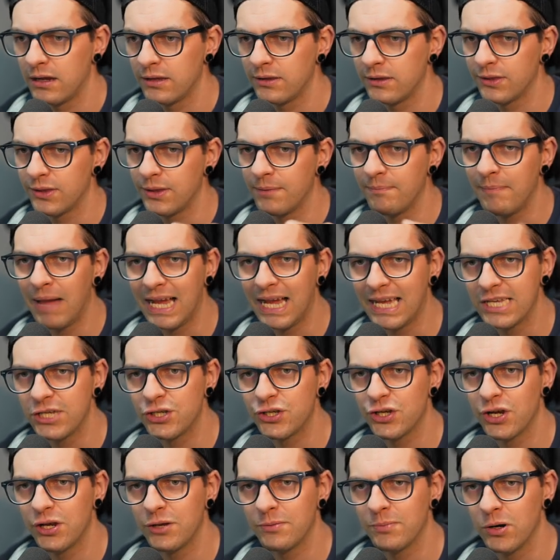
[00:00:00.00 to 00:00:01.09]
The Mackie
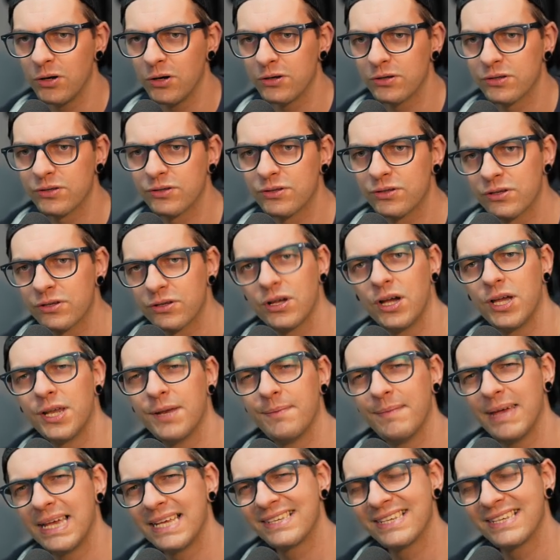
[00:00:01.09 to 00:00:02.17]
Showbox kind of
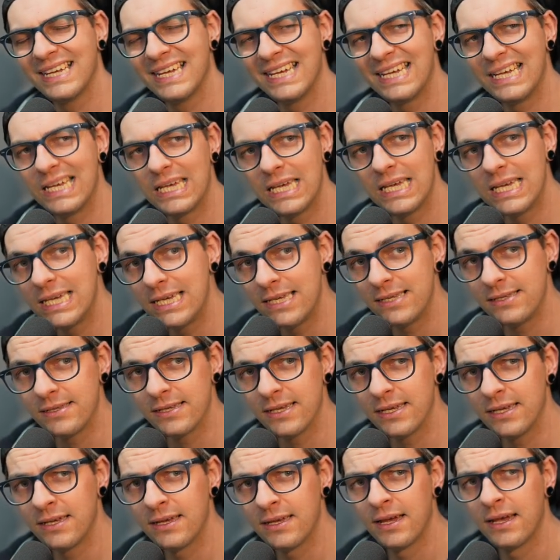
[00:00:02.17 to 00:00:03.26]
makes it
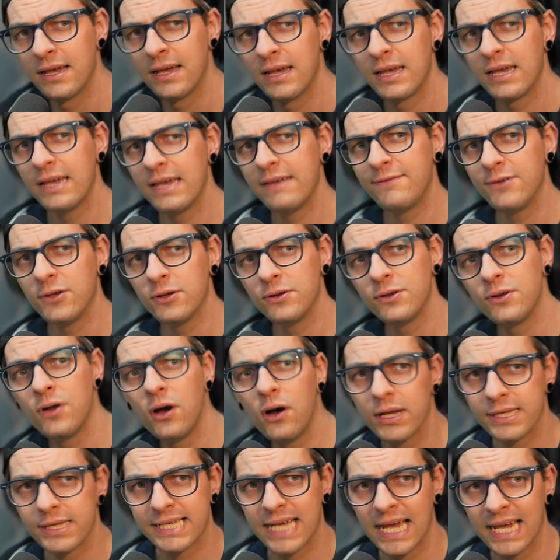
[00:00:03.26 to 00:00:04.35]
easy. If you're
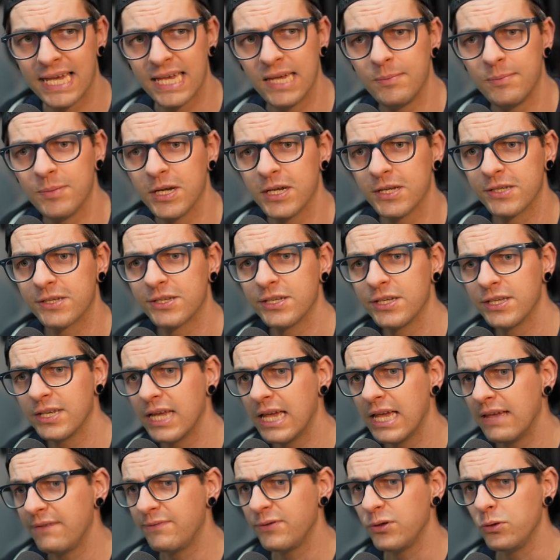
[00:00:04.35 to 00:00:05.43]
not a techie person,
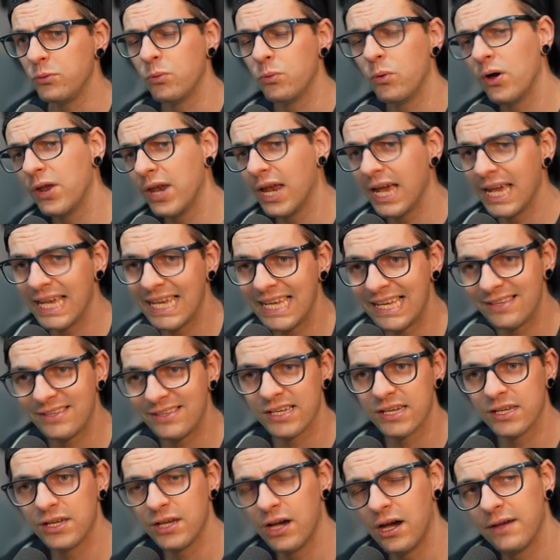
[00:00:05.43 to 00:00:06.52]
if you want an
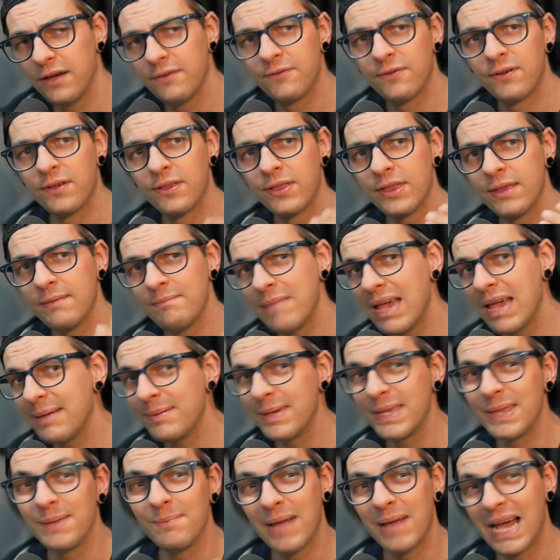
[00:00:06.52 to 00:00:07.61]
easier life, then maybe
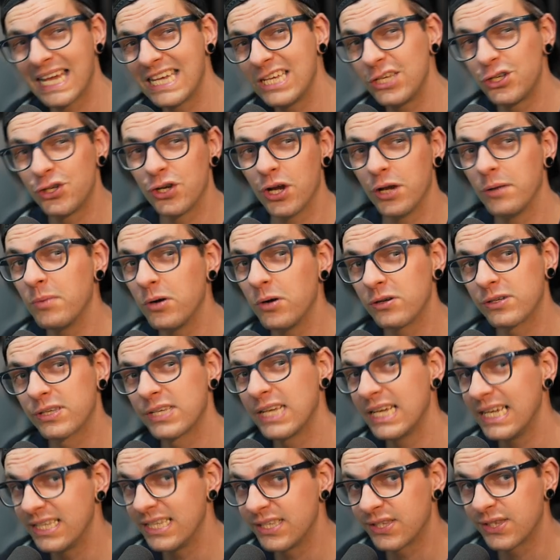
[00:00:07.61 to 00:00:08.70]
the Mackie
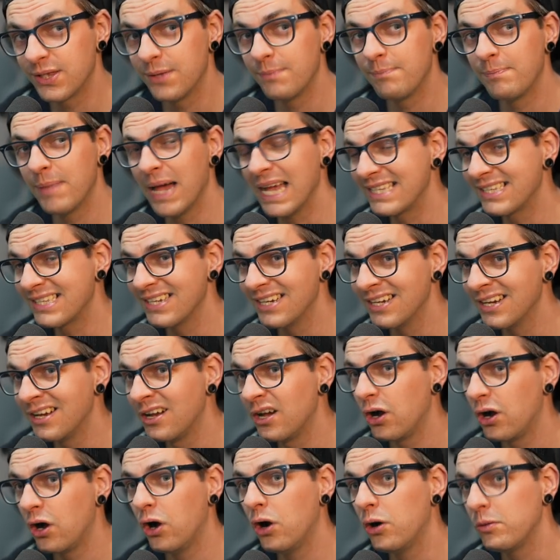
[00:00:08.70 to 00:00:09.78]
Showbox is the better
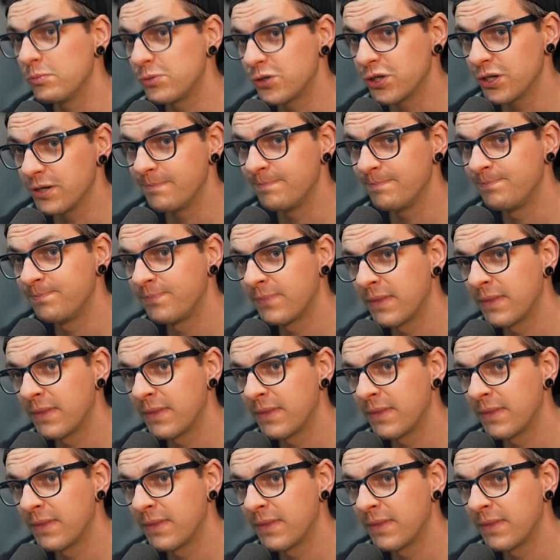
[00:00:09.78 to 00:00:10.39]
option.